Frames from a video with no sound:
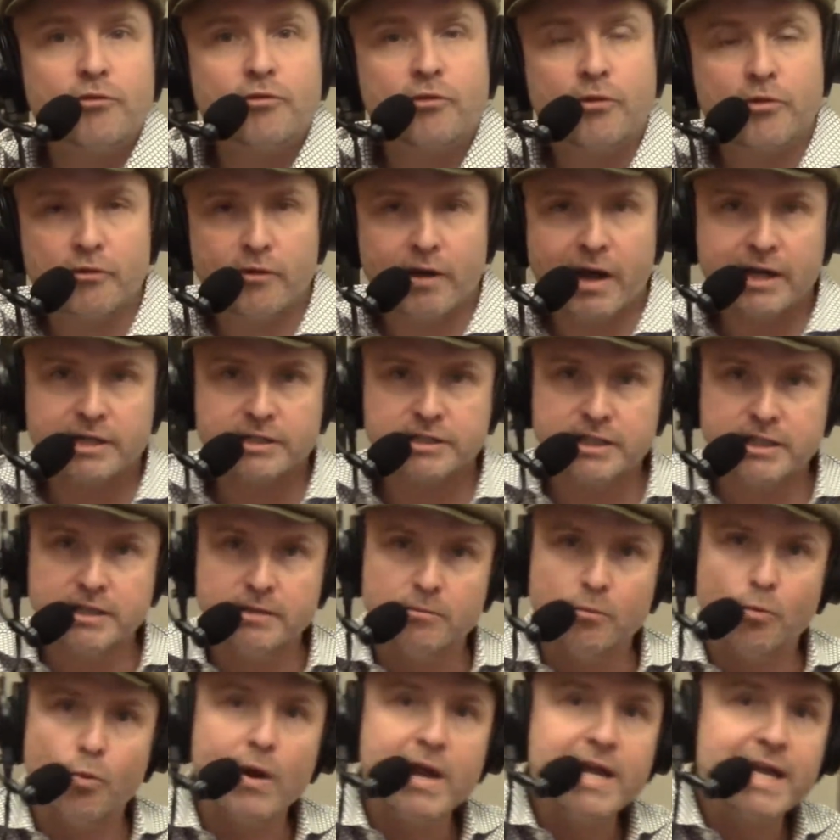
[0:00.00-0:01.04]
So they're actually
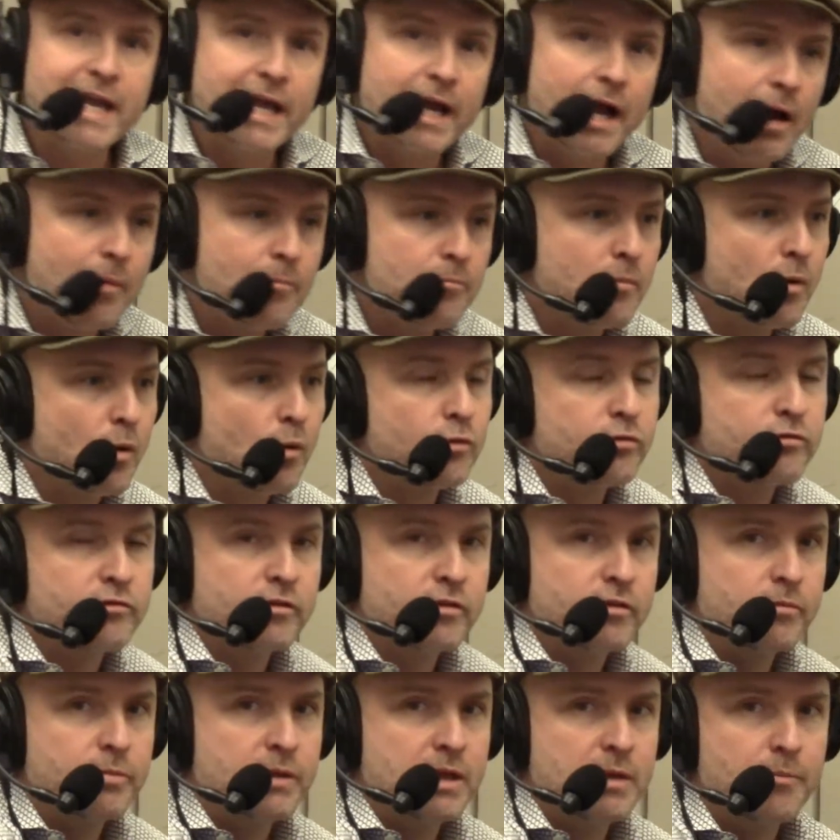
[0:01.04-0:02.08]
waking up most
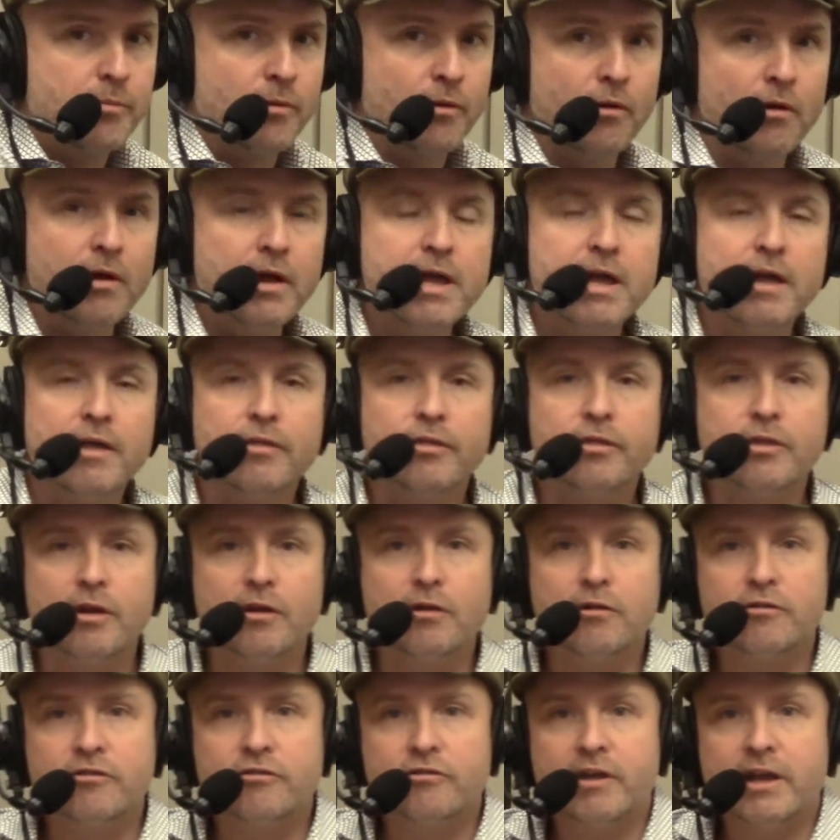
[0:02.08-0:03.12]
of the people.
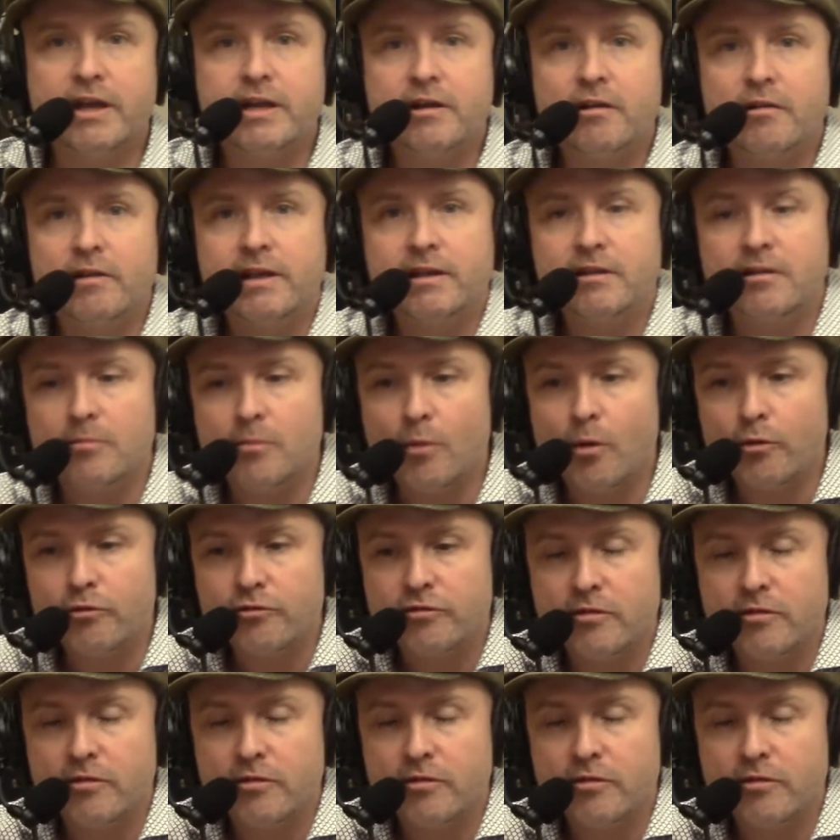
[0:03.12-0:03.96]
They're signaling to most of